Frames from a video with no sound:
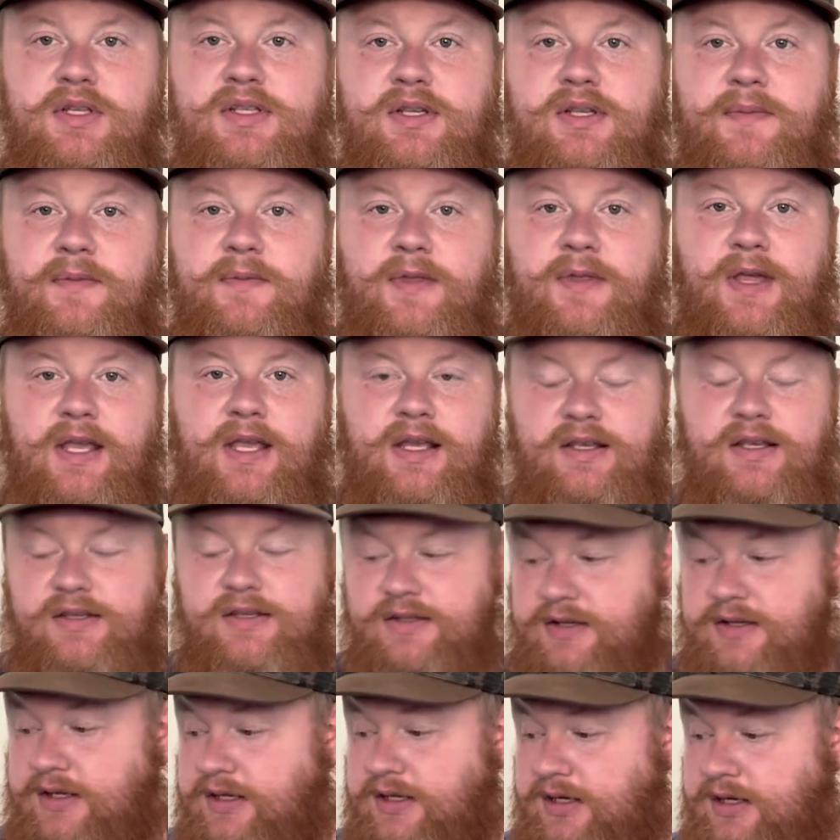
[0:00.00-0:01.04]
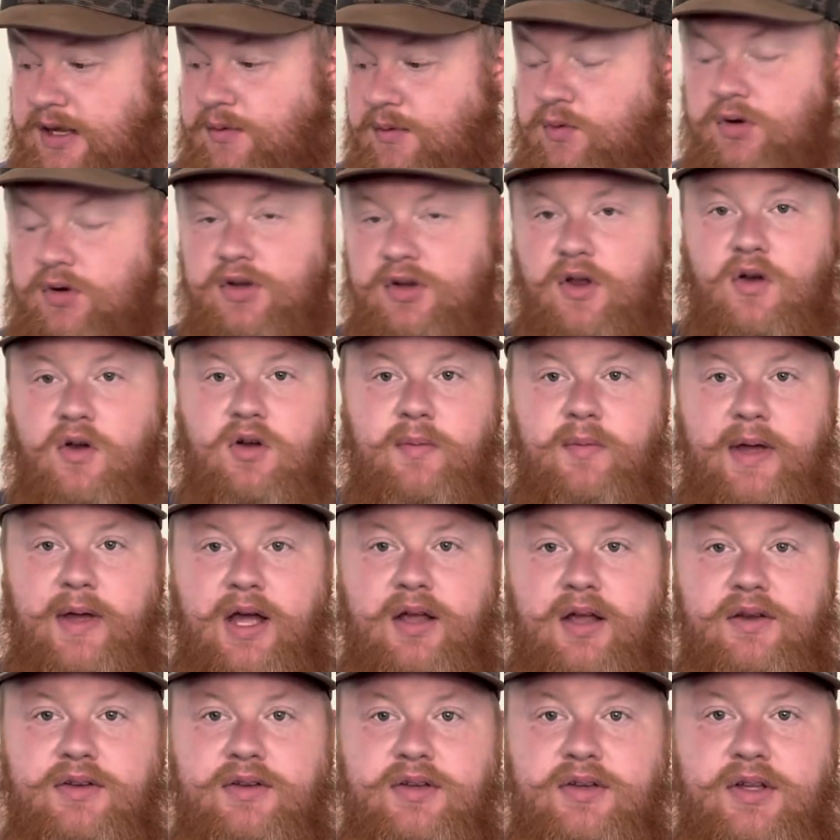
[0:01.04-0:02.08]
some things, and I want to talk
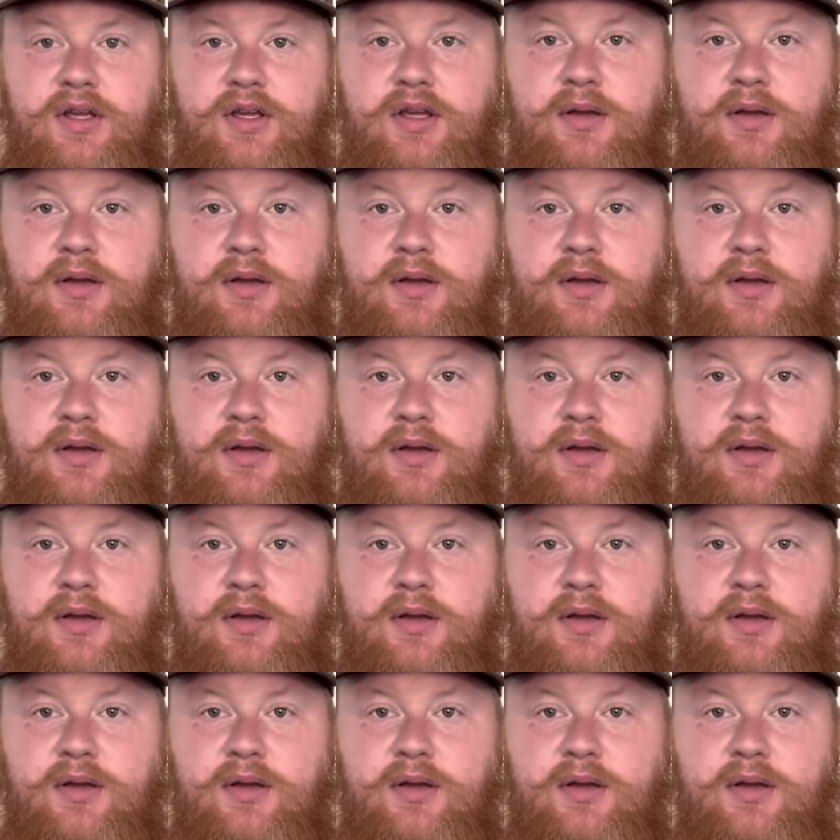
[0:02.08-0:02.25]
about